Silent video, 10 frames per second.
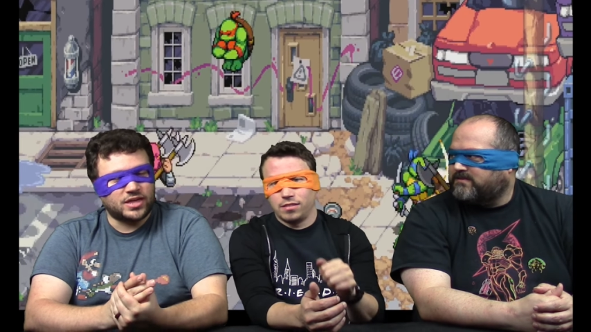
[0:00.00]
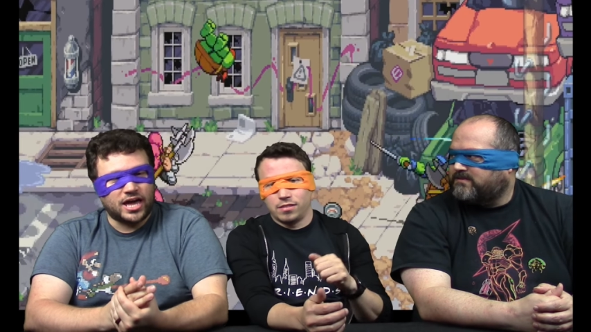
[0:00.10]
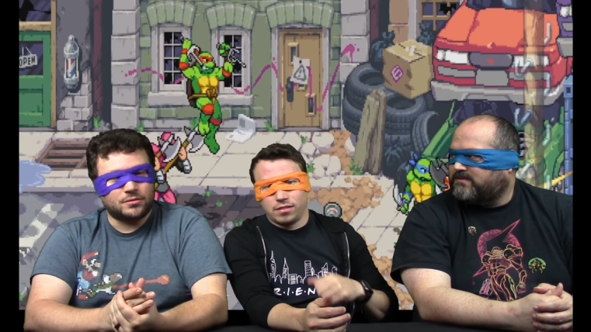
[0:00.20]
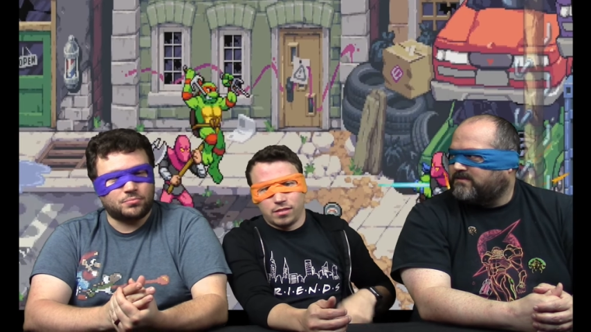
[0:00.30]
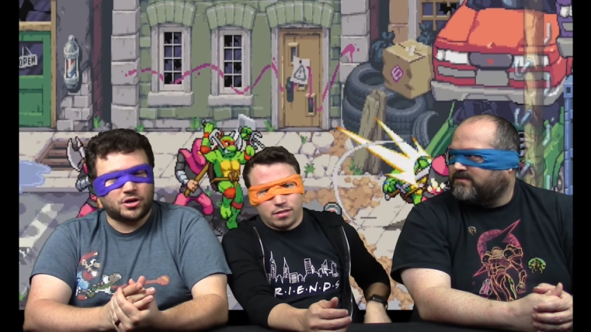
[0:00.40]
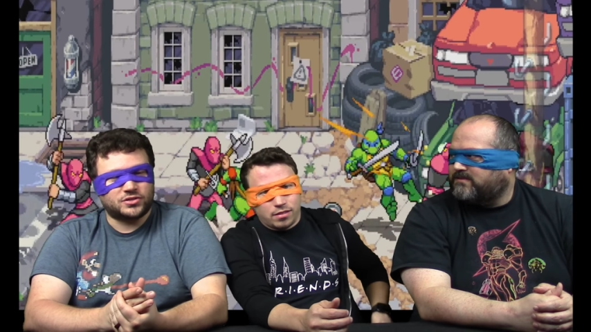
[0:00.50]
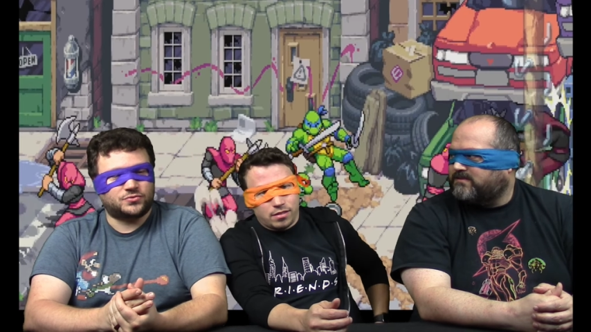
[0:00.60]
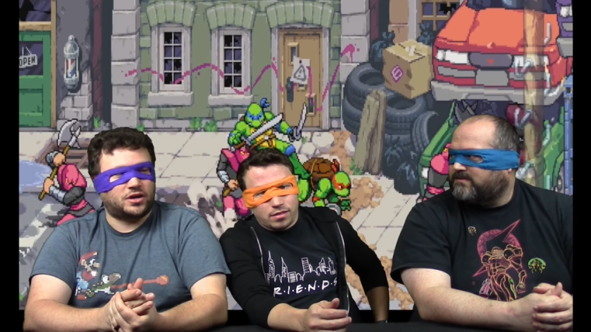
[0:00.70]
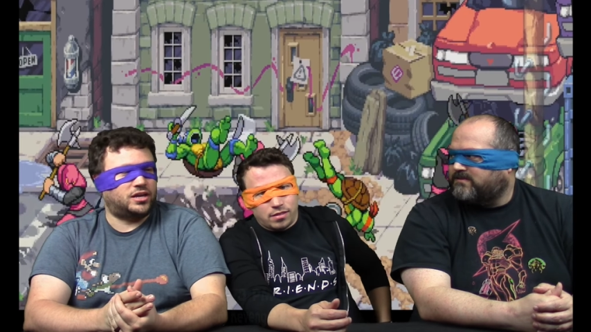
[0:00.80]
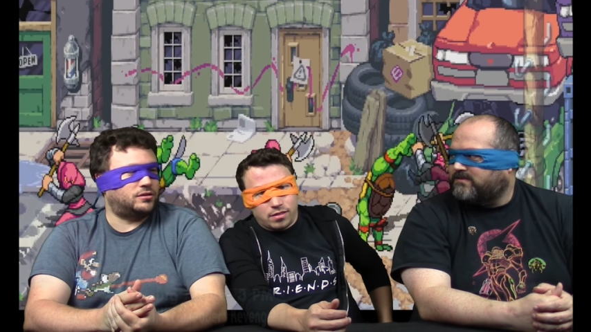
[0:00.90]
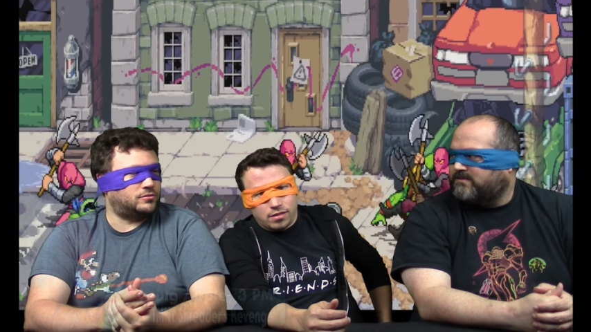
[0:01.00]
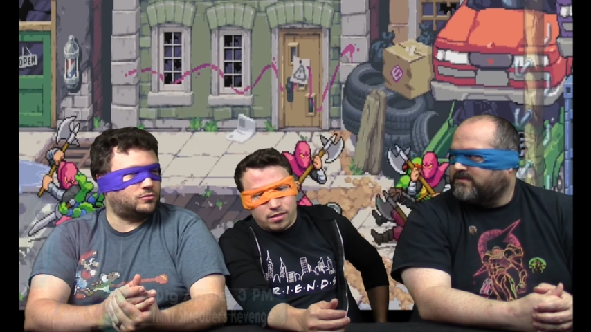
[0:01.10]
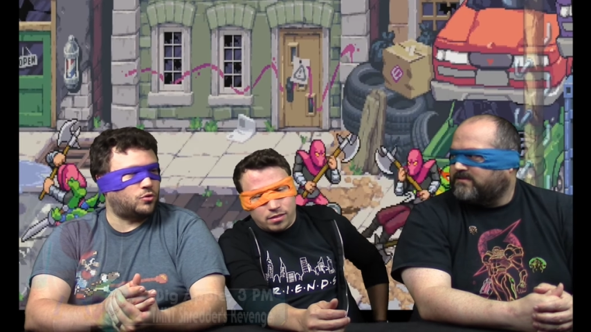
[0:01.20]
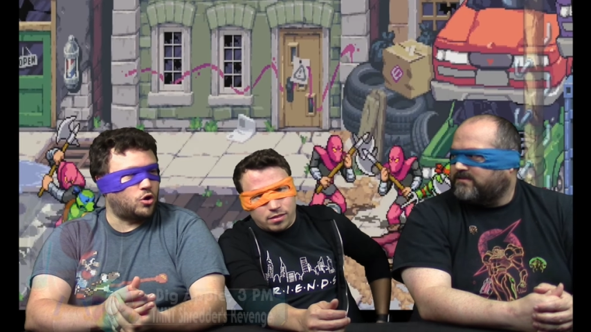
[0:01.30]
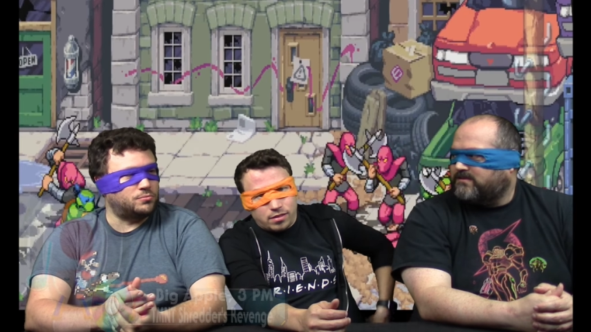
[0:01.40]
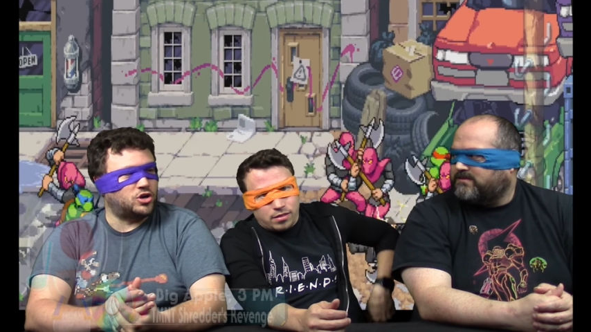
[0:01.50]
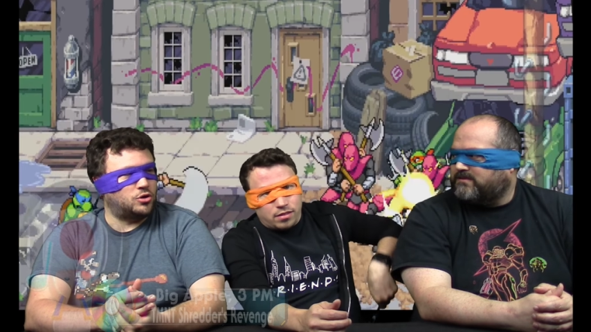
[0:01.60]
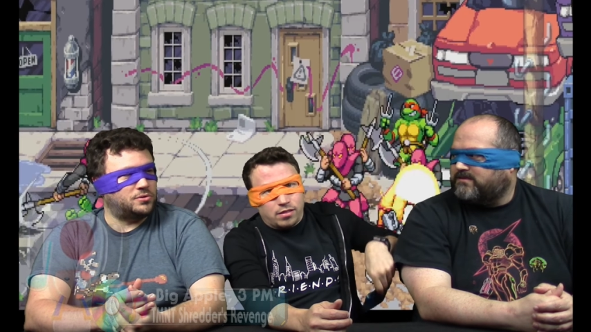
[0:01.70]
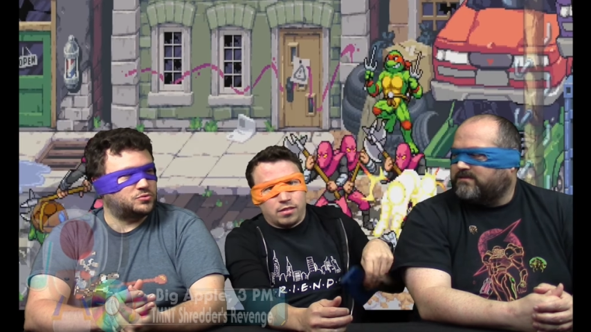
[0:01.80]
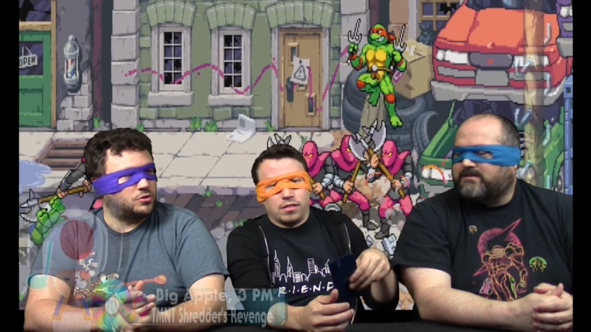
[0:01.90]
Speaker 1: that boss fight, Chrome
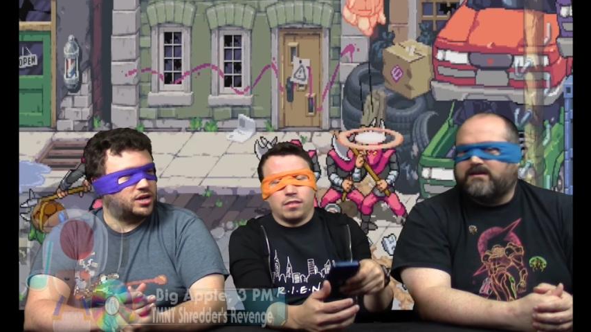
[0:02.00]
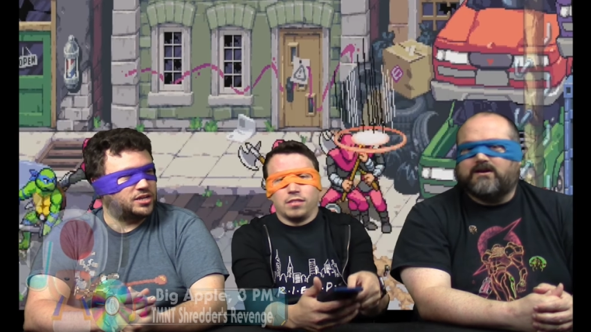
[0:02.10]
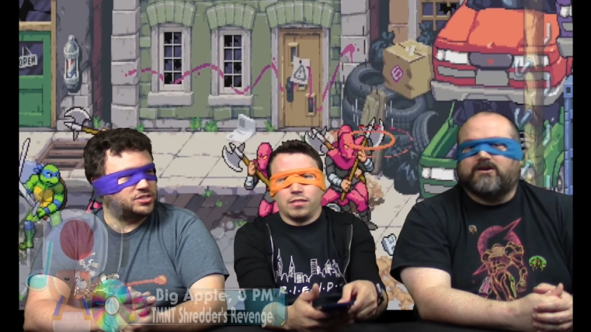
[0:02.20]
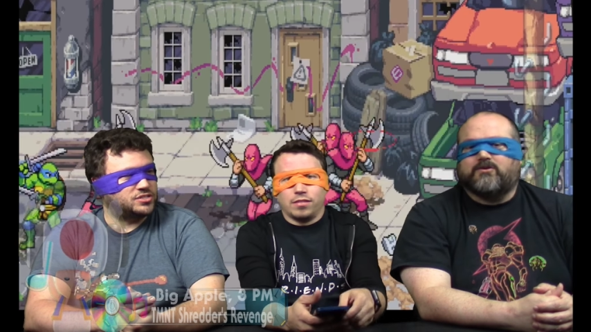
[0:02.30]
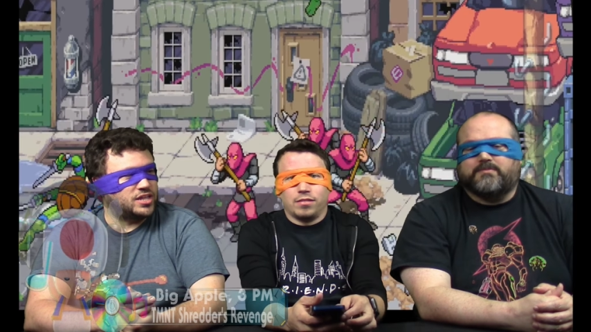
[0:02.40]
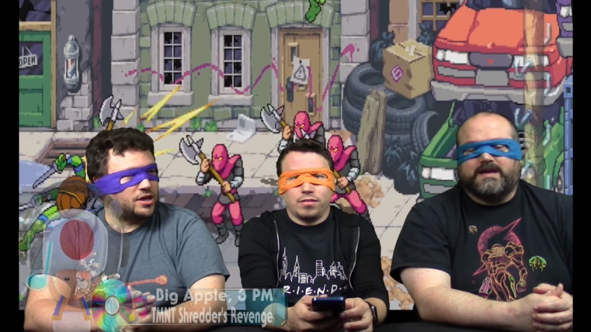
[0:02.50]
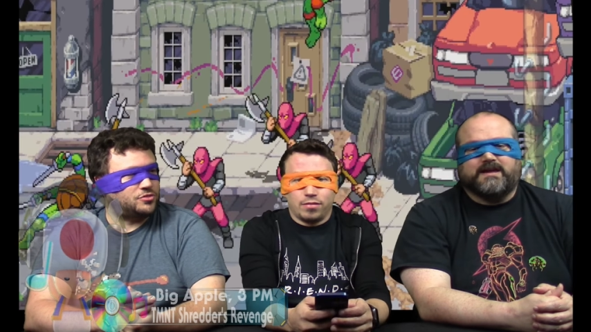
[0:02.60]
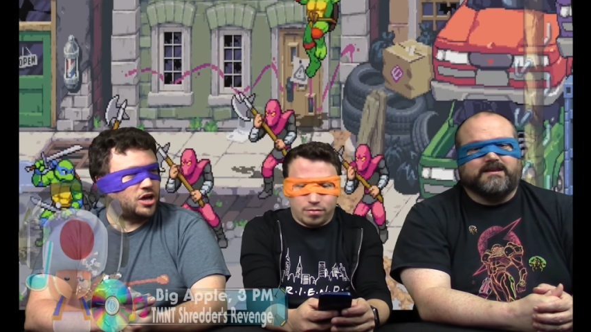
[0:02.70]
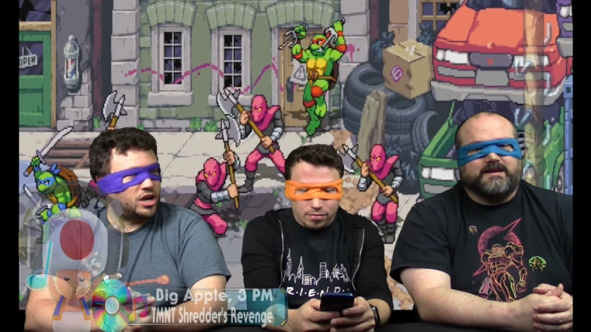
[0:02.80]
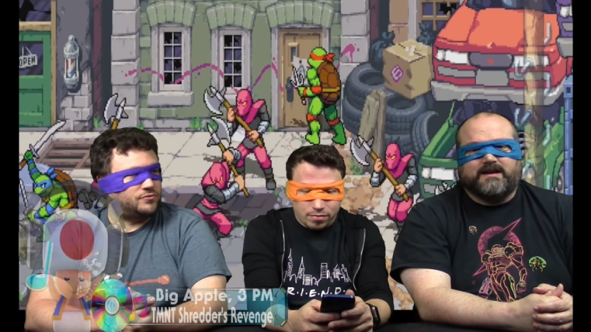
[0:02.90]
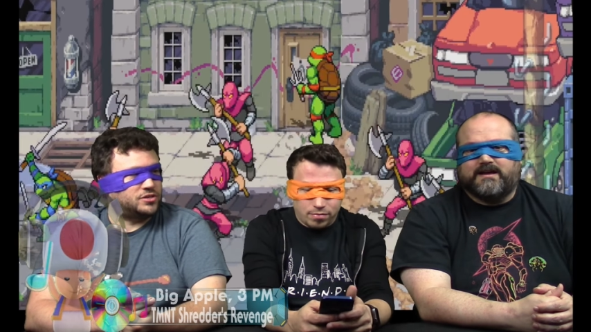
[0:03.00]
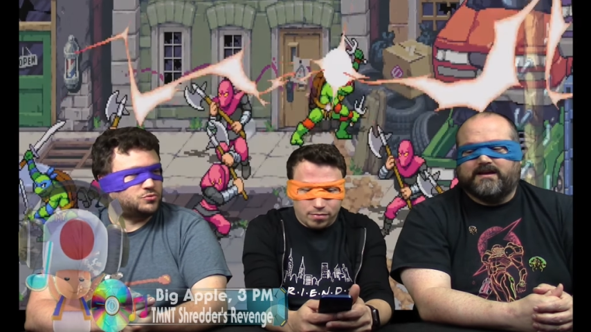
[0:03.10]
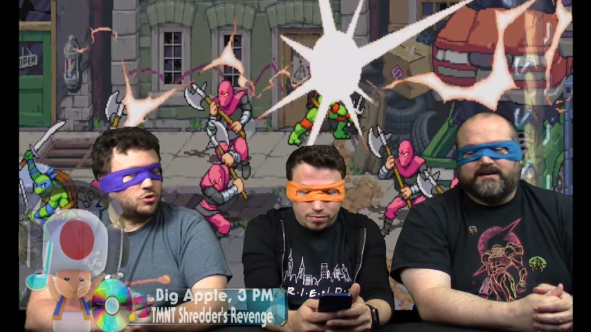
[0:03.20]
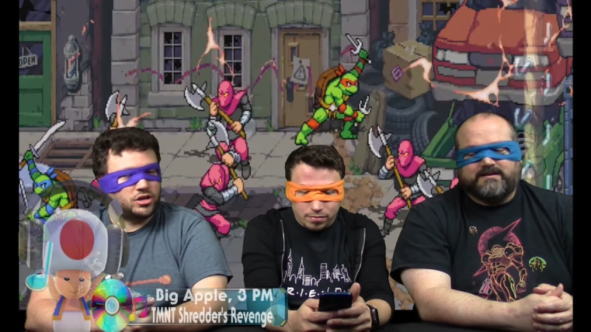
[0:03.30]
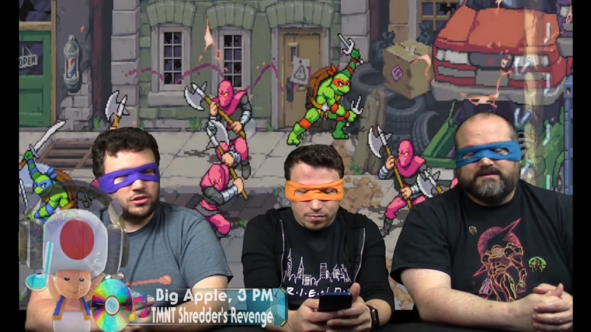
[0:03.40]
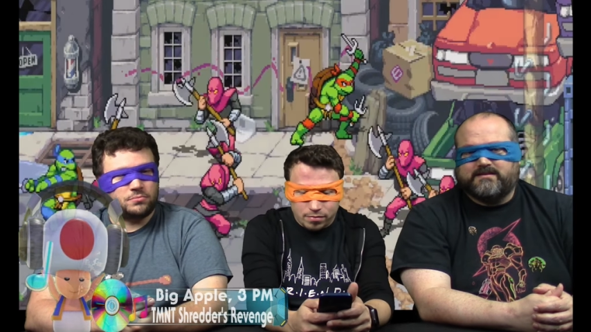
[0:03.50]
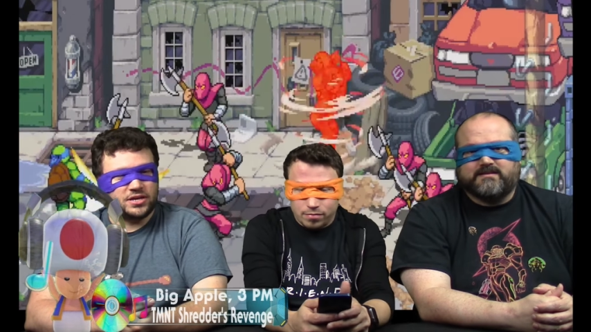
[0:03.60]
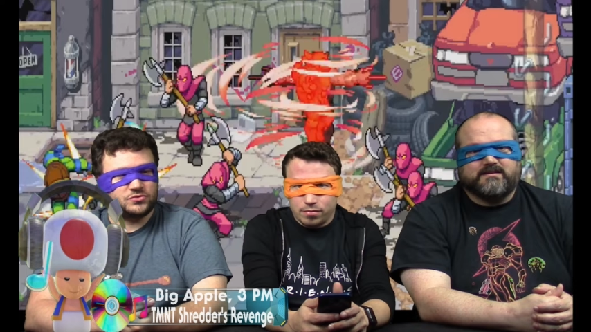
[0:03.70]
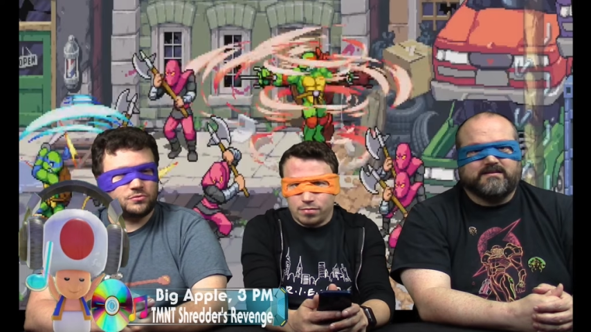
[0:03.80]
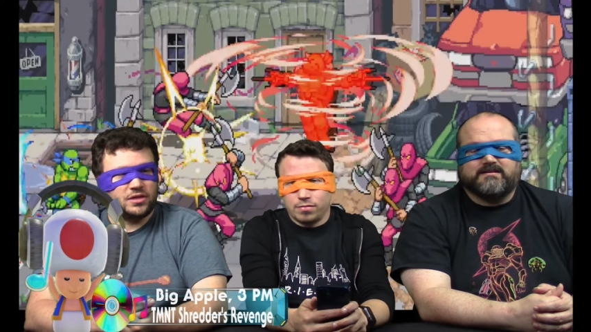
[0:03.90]
Dome, is one i oh, just now thought yeah. of as one of the
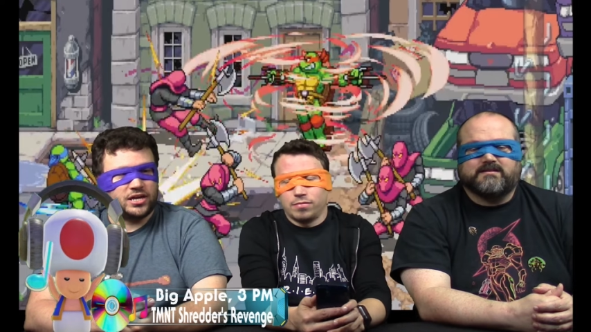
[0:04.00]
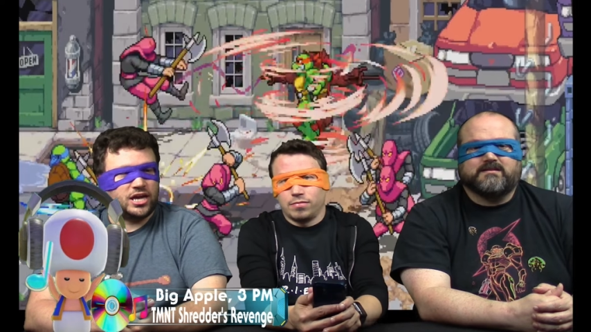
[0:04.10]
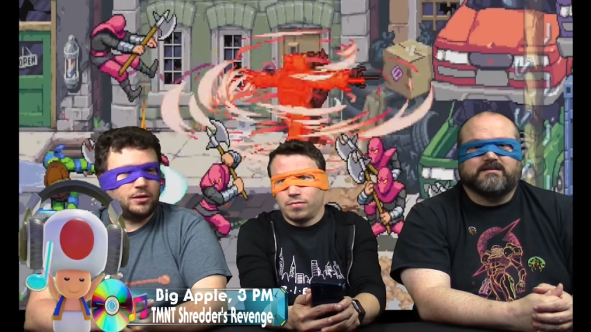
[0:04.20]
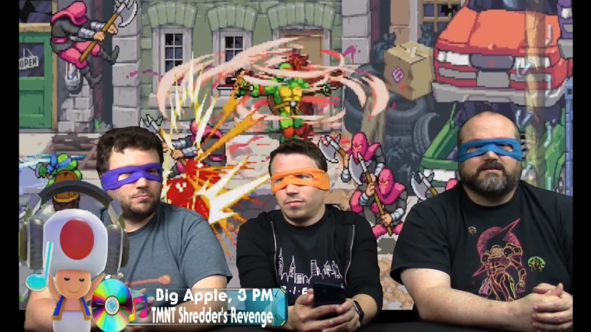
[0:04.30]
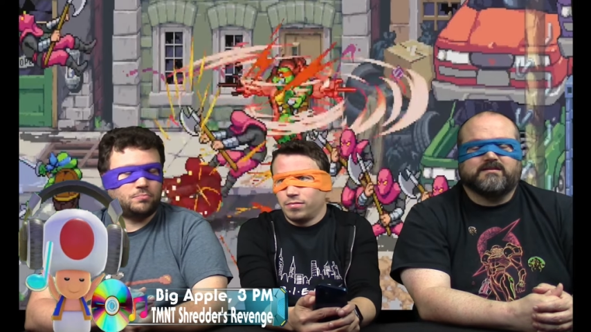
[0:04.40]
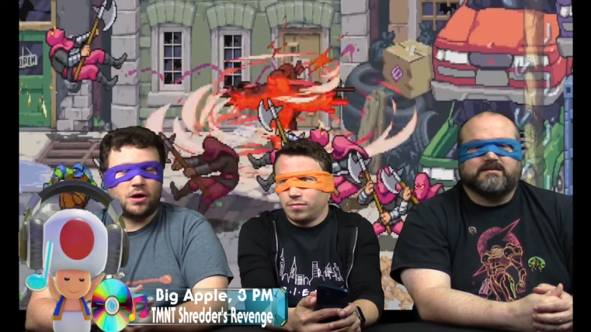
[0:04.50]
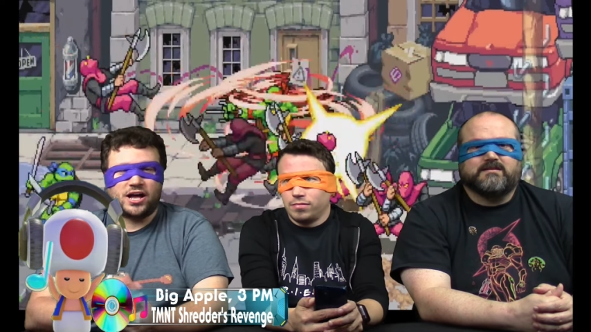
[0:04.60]
best from that game.